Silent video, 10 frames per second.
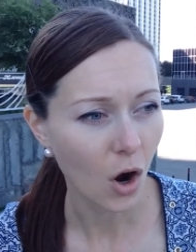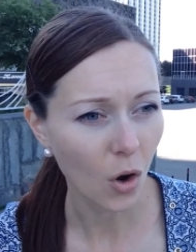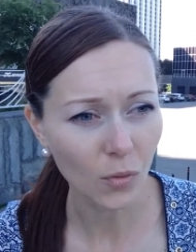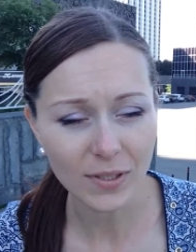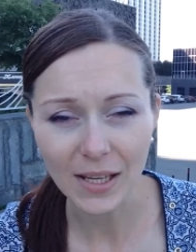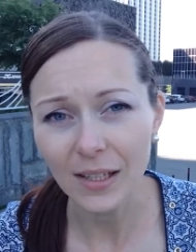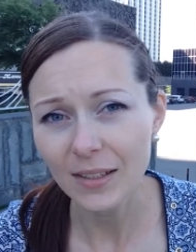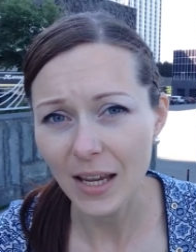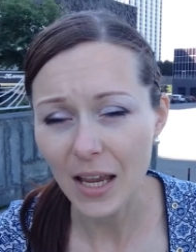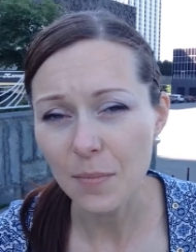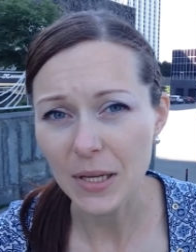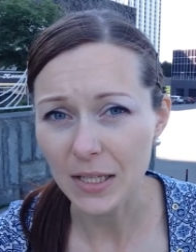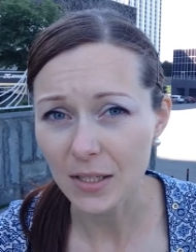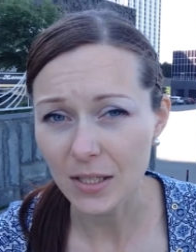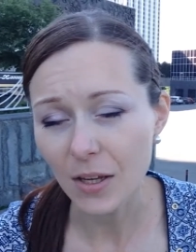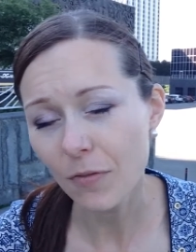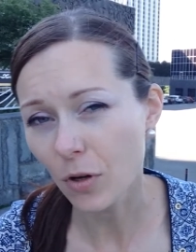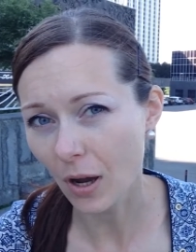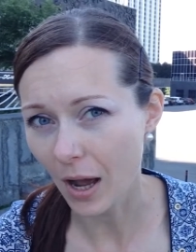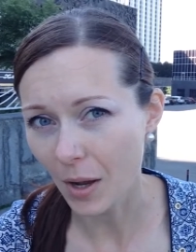Wholesale day means if
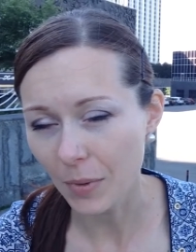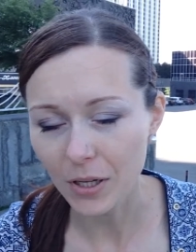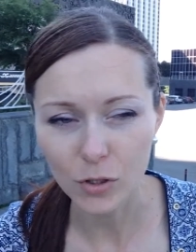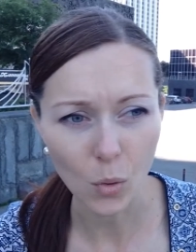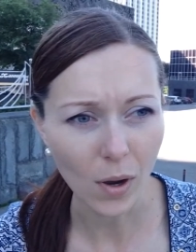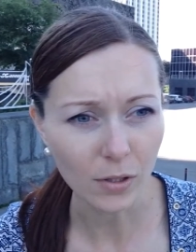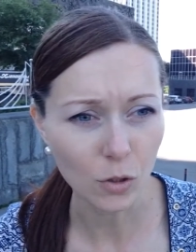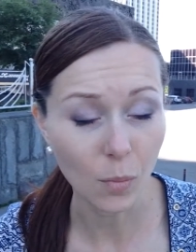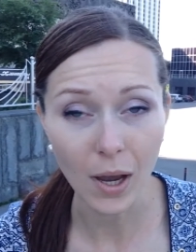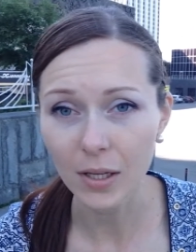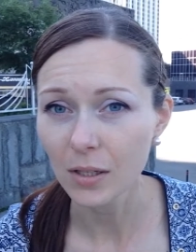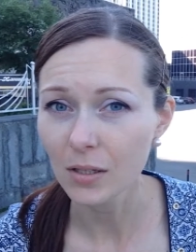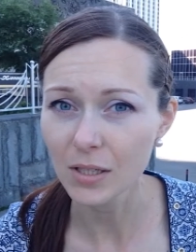you come and you want to buy